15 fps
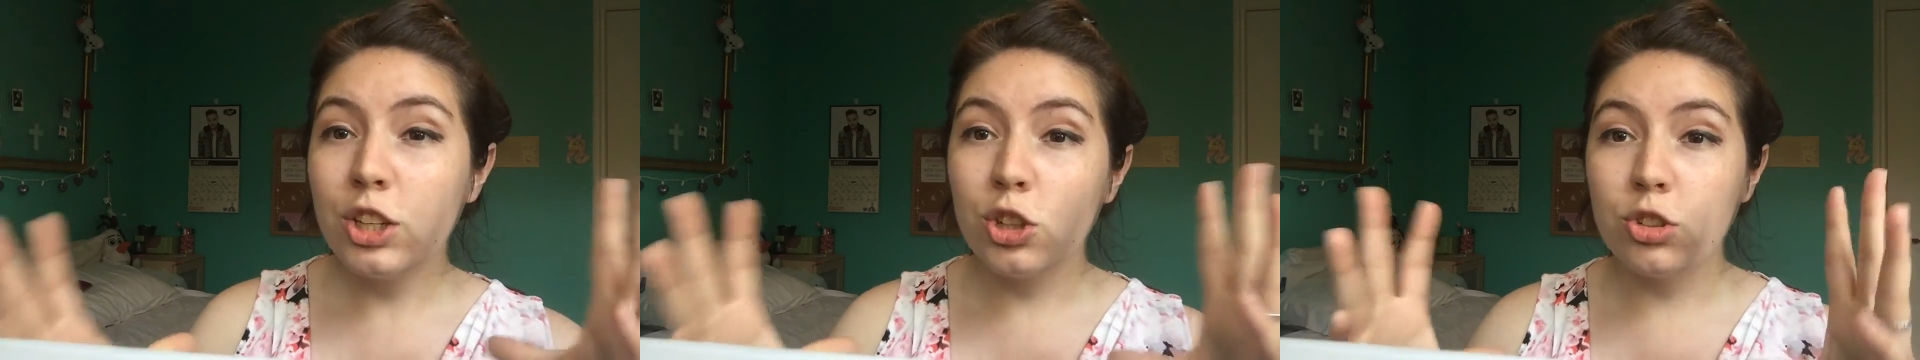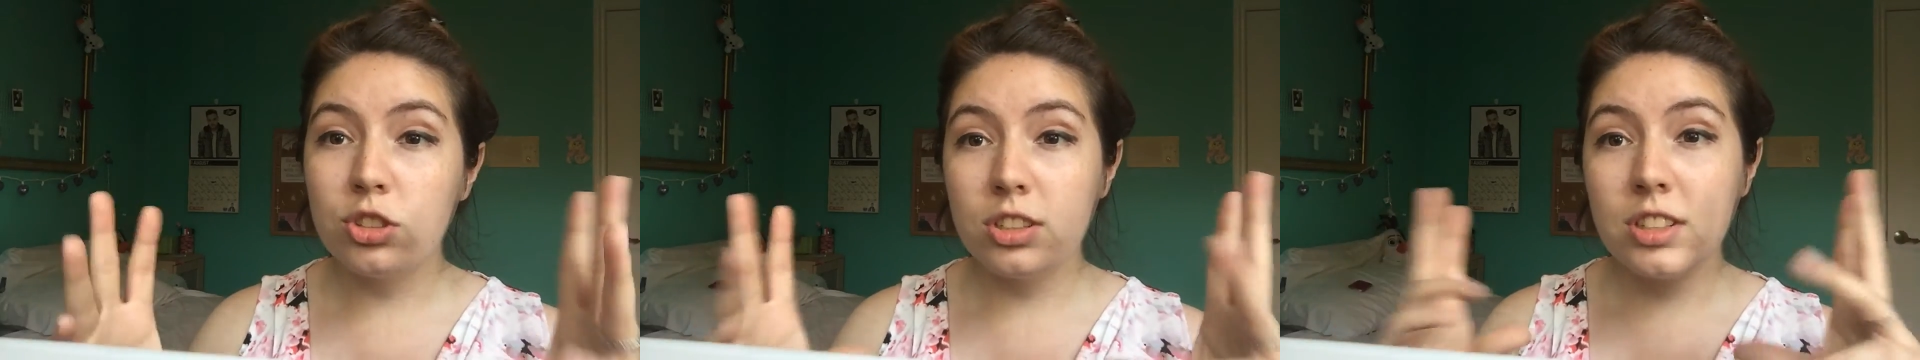
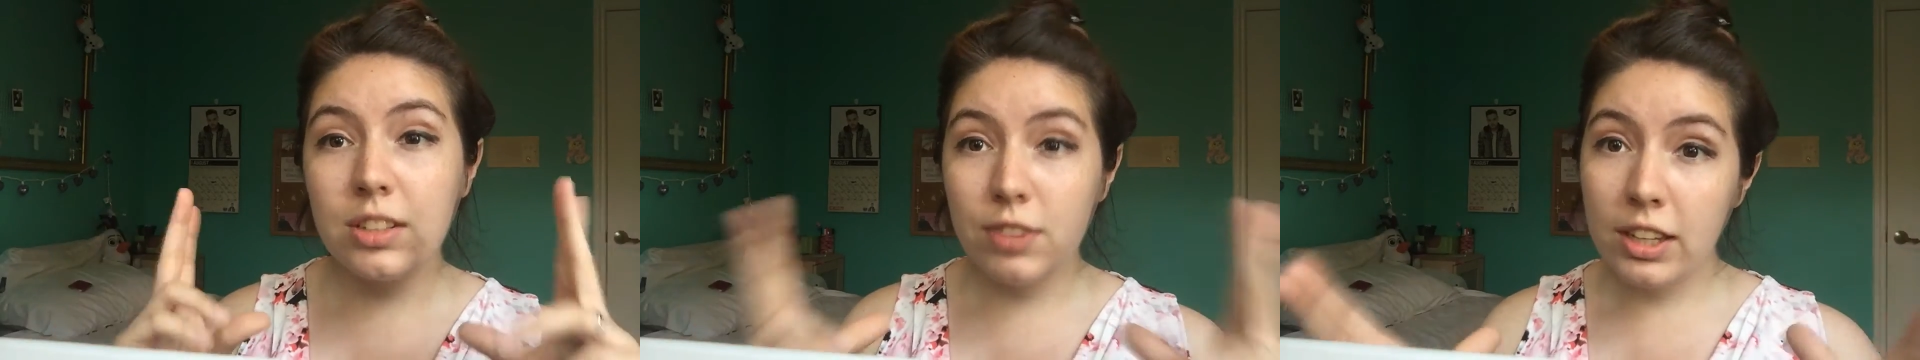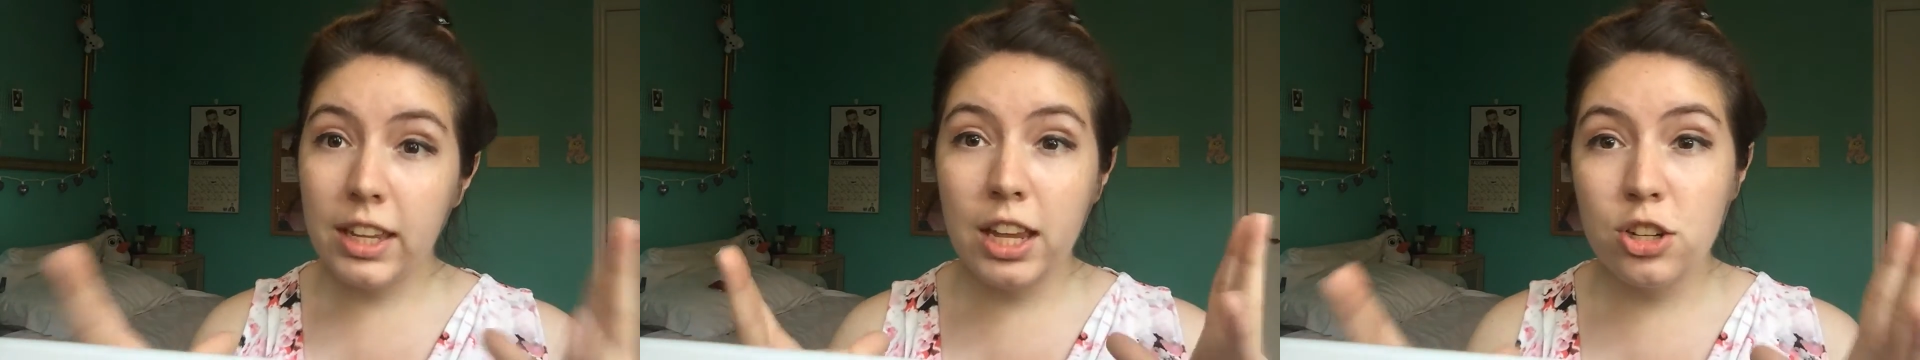your Disney
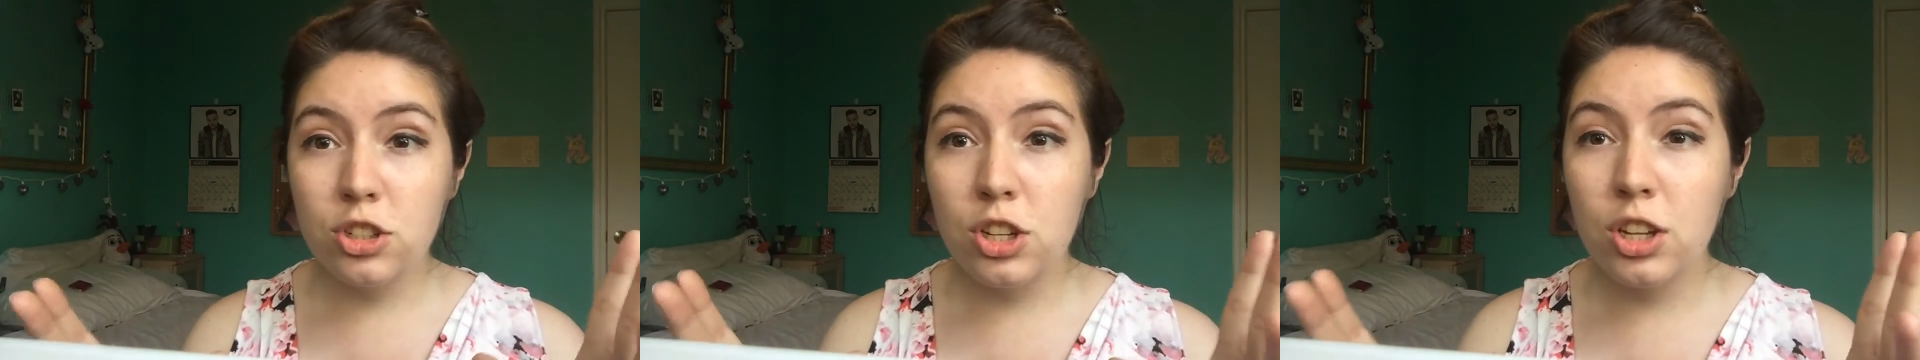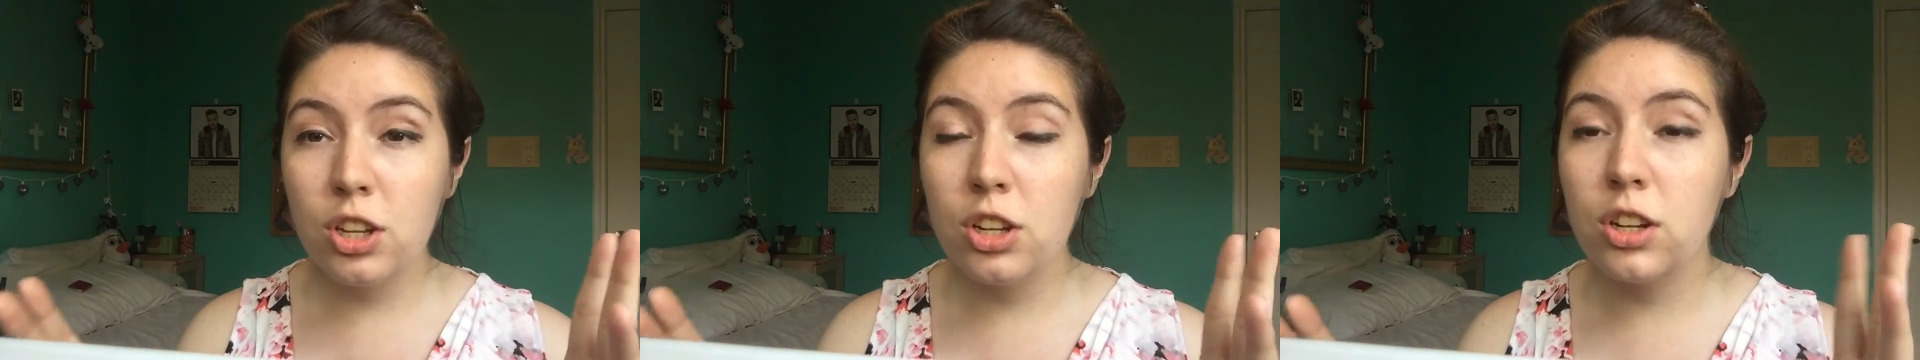
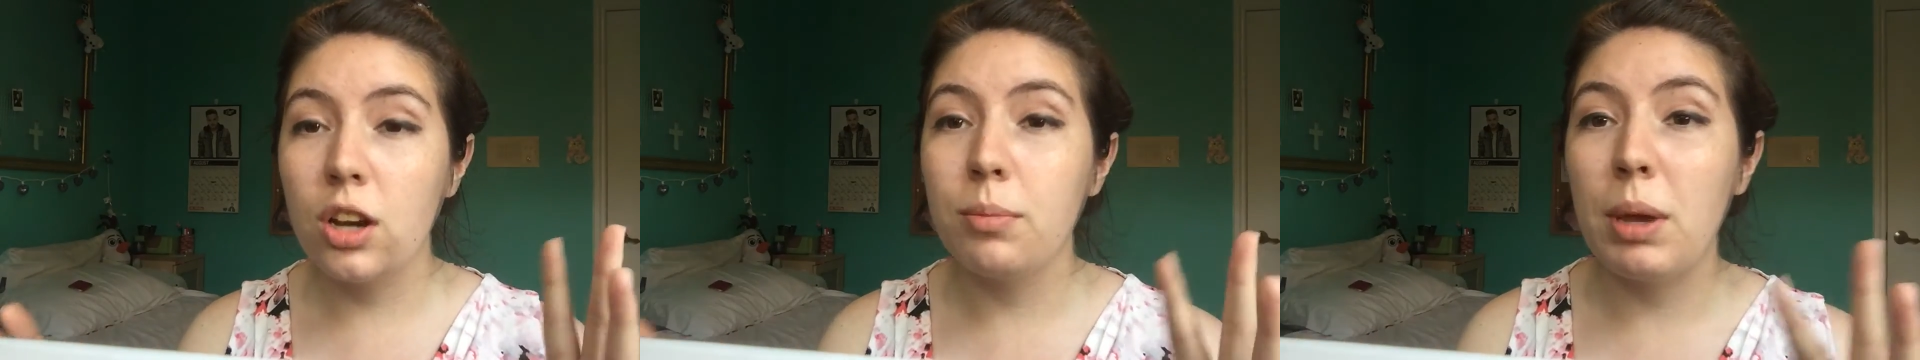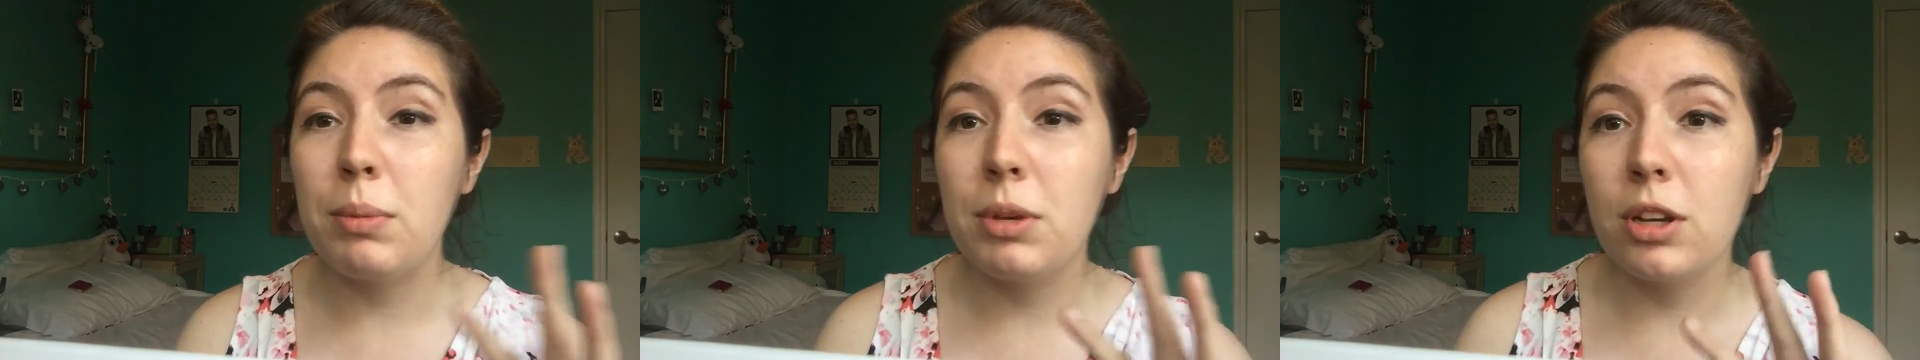vacation,
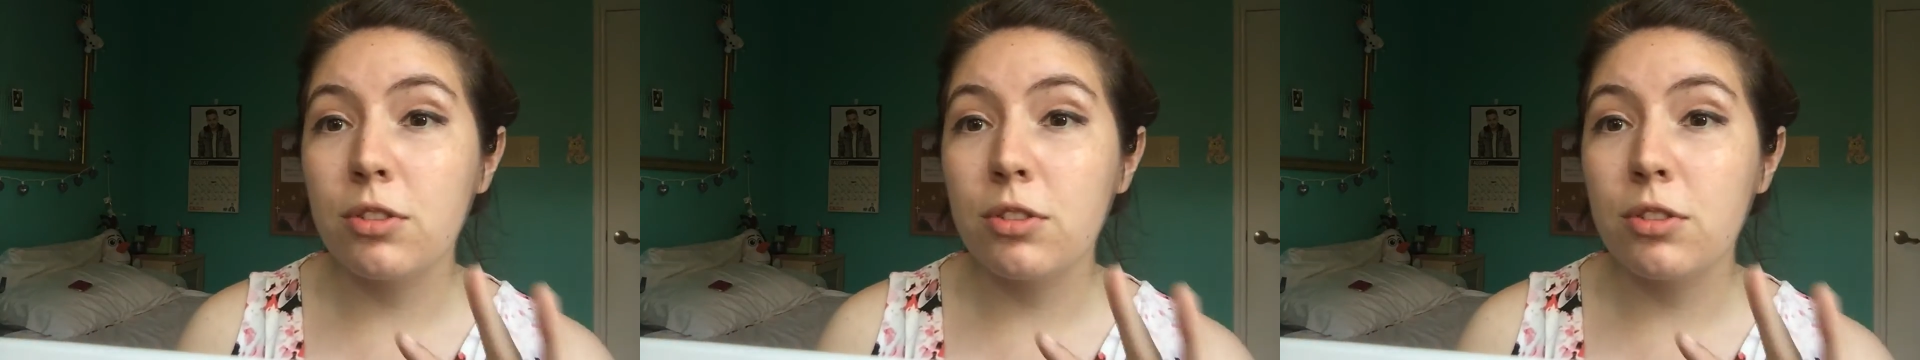or maybe